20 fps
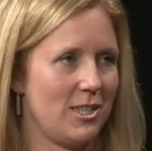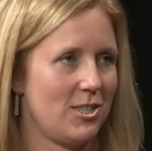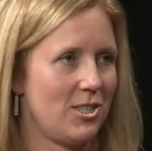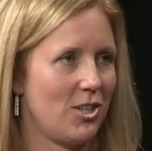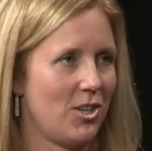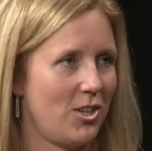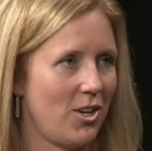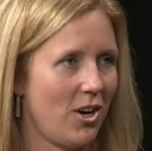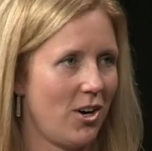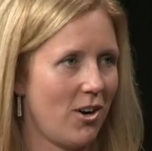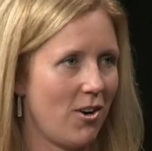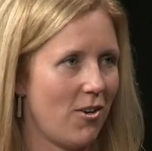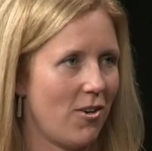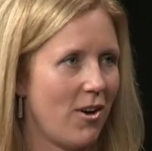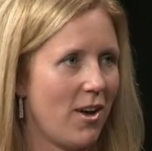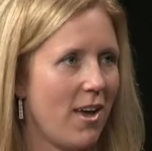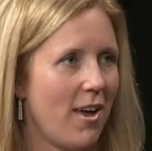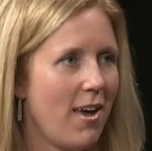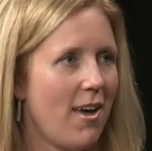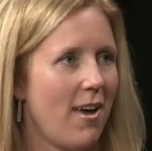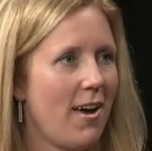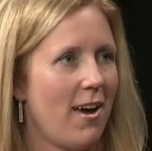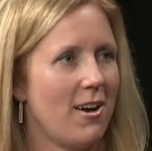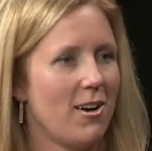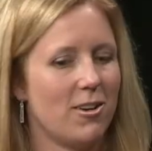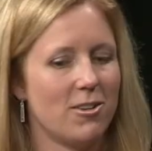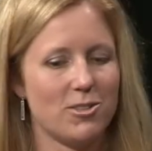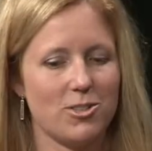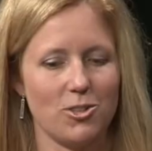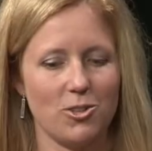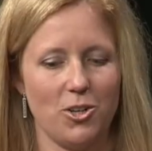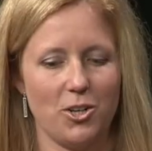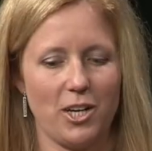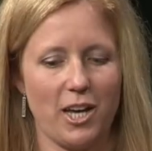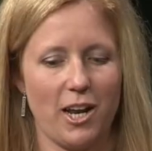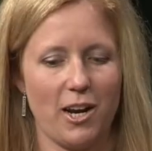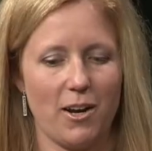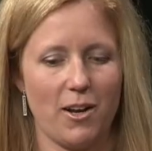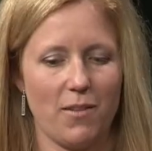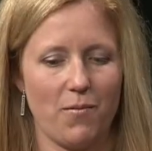to go. And also look
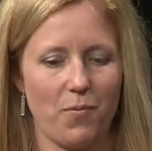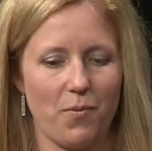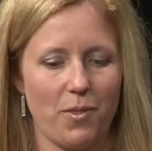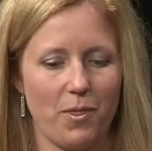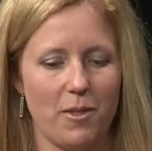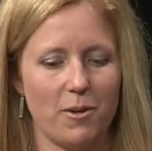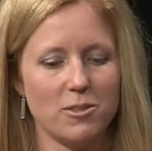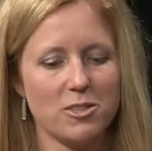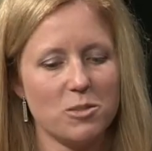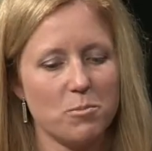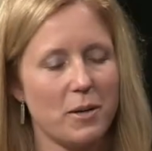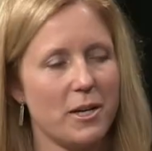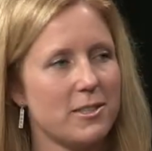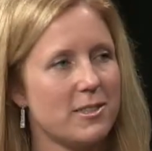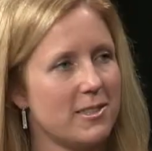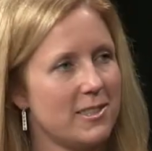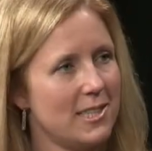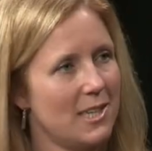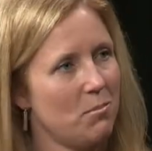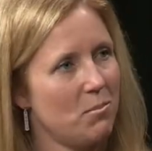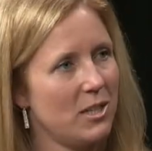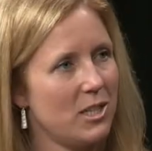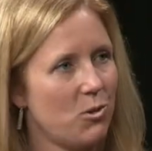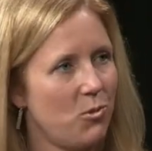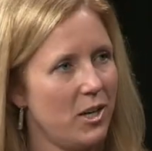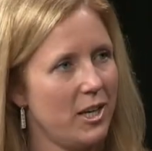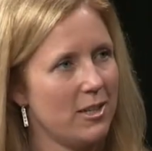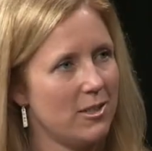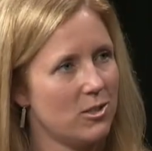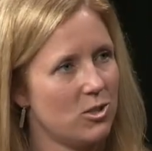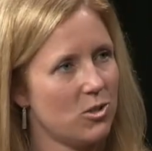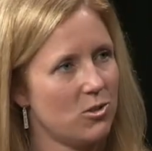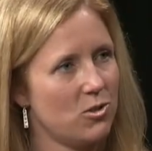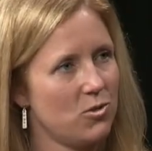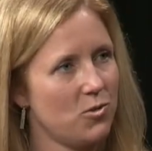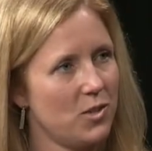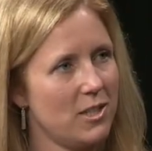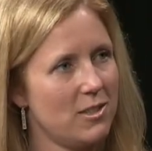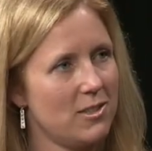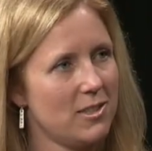at those spaces in between. So
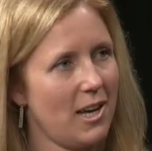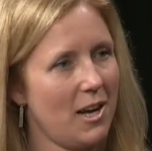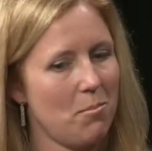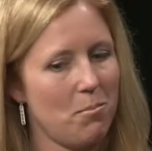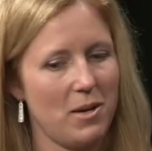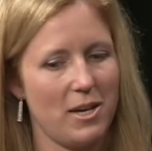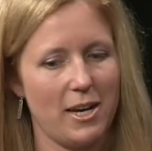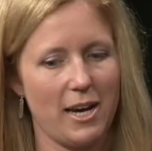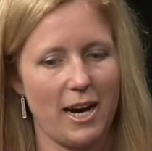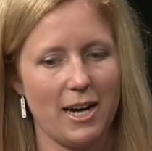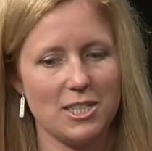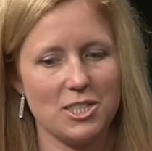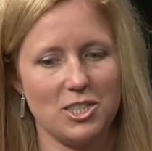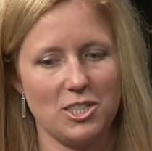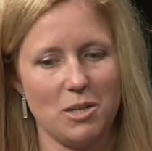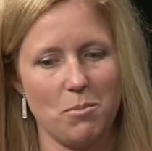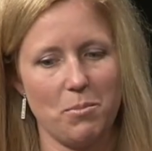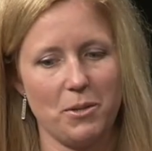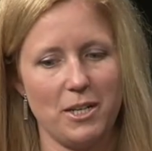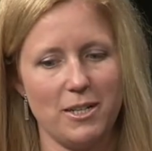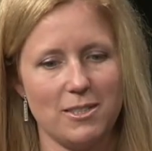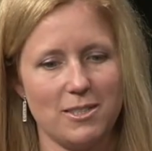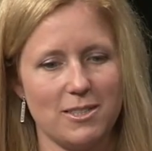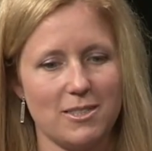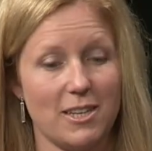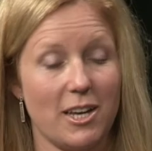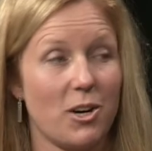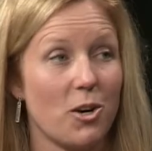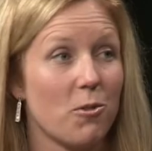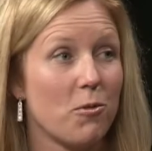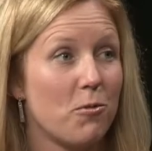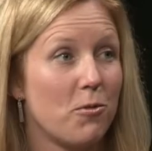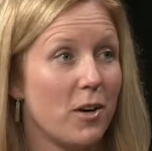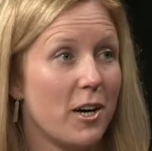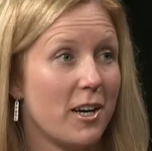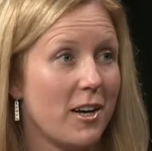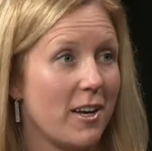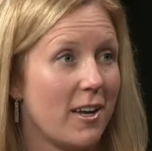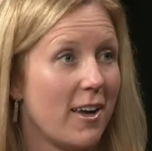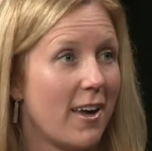streets can be actually places that are
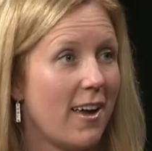fun.